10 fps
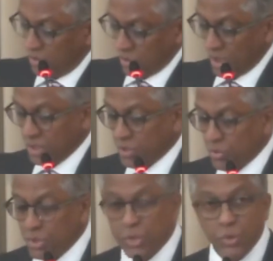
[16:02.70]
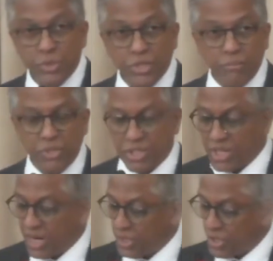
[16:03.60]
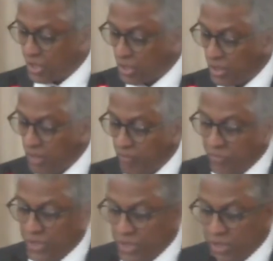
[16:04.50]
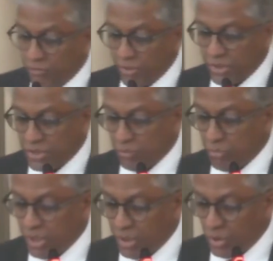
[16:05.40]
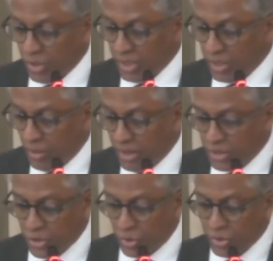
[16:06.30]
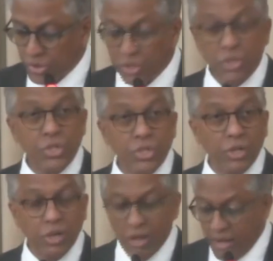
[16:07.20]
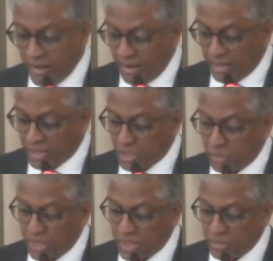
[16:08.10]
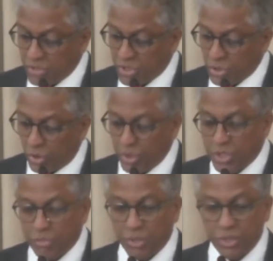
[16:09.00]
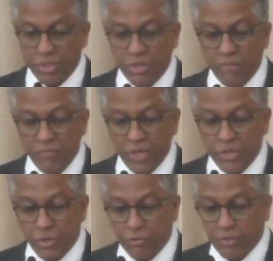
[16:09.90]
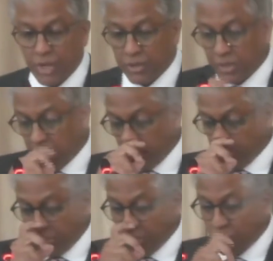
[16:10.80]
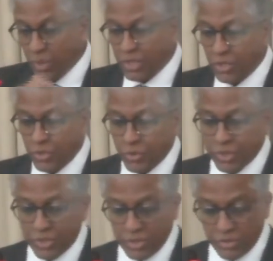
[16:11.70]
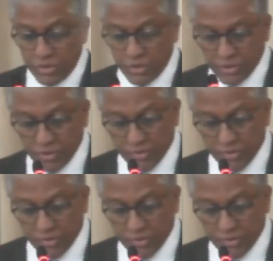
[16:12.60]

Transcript: at least reduce substantially, the need for us to build or otherwise source additional and expensive storage space insofar as the company's registry is concerned.